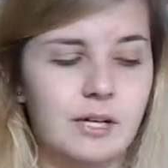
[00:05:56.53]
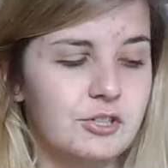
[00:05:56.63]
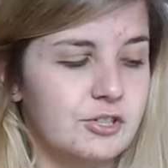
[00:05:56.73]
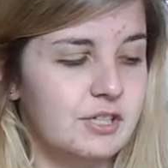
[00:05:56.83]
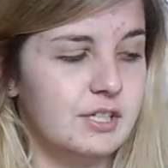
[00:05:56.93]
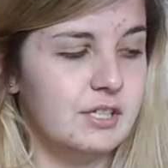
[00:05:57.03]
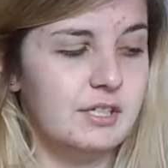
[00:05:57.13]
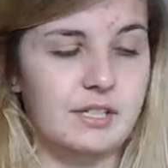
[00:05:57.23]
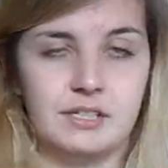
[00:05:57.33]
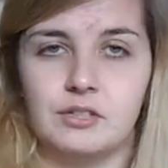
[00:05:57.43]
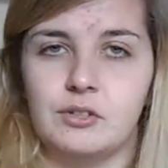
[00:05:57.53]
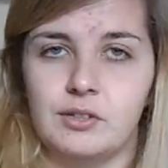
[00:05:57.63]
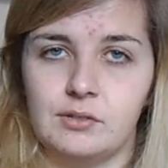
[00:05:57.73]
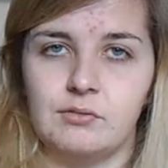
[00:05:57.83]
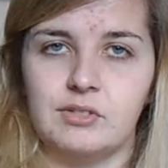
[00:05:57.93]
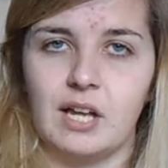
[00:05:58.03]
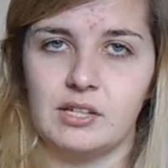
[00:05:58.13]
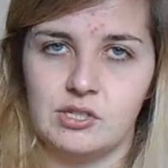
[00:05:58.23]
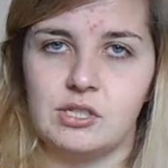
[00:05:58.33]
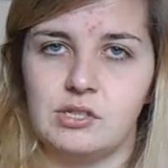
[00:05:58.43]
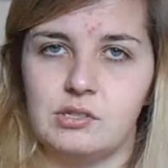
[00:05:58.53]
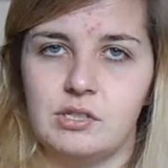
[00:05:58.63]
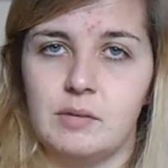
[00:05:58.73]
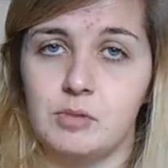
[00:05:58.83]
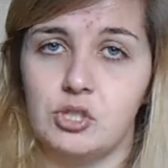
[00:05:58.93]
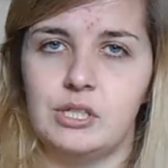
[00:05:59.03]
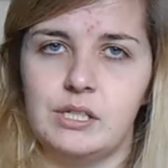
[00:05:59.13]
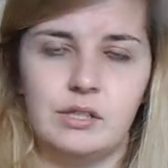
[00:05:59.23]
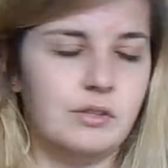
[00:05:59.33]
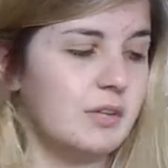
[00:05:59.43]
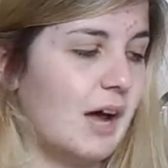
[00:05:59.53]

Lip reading: As you can see, it's the standard imagery,